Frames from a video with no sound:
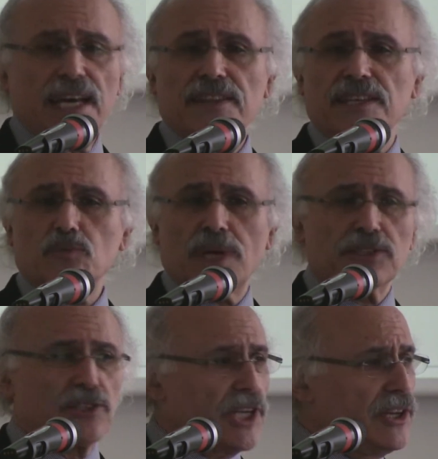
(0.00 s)
and that
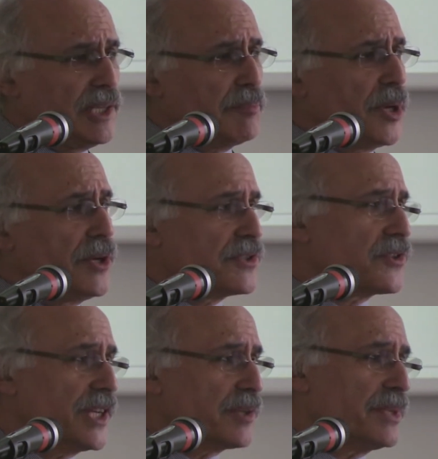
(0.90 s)
one could only impose
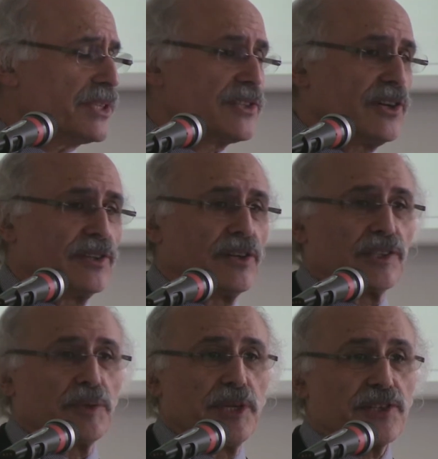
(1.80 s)
treatment
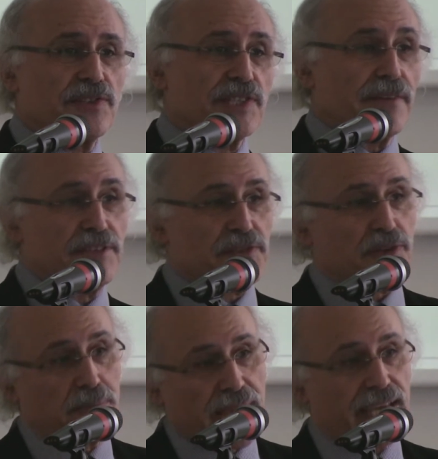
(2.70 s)
on a person who suffers
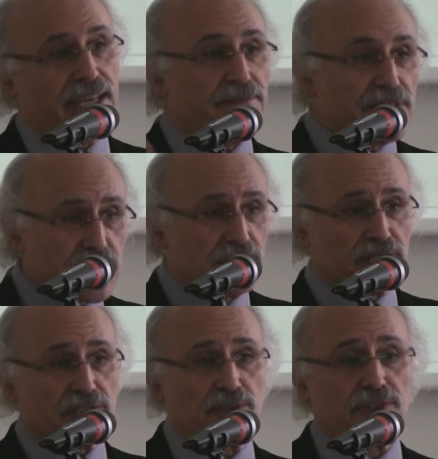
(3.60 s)
from a physical
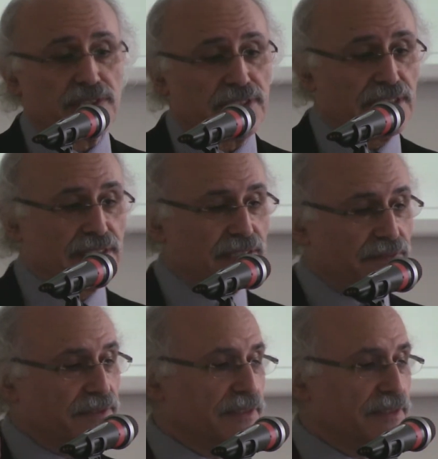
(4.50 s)
disorder, and